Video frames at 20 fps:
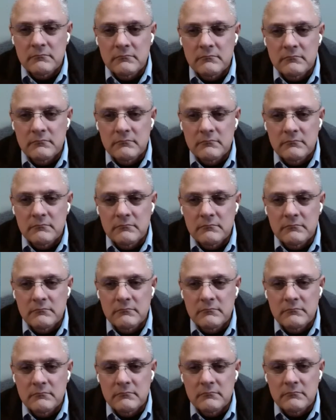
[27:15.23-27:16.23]

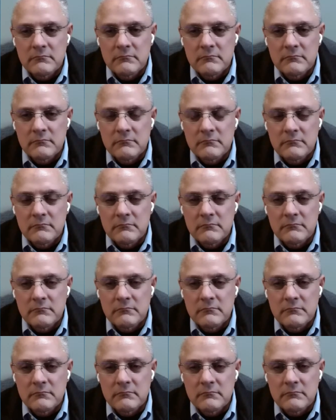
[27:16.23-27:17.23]

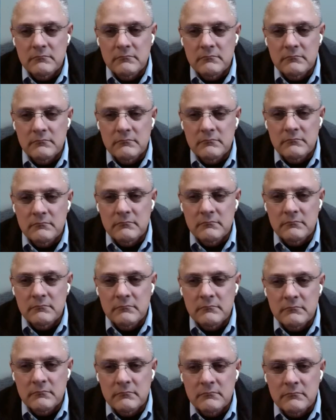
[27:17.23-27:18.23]

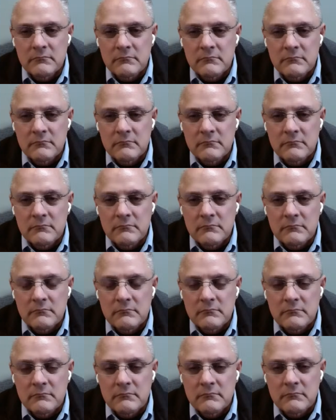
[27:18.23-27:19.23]

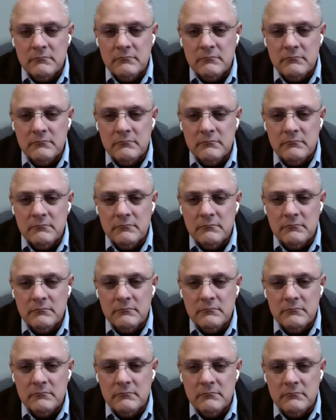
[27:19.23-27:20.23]

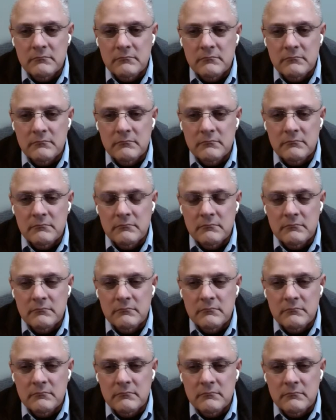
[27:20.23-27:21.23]

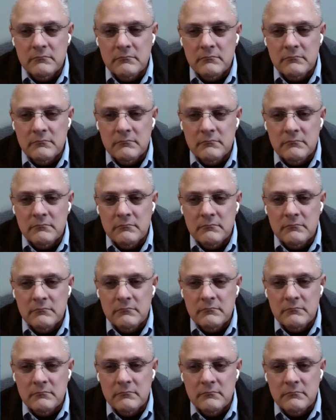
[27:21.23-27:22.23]

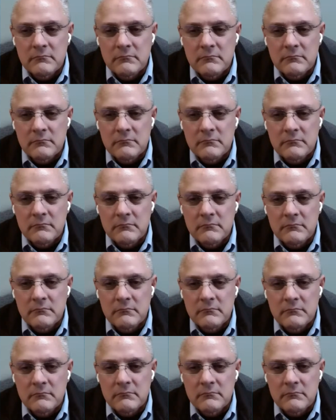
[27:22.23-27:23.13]
No words are spoken by the person on screen.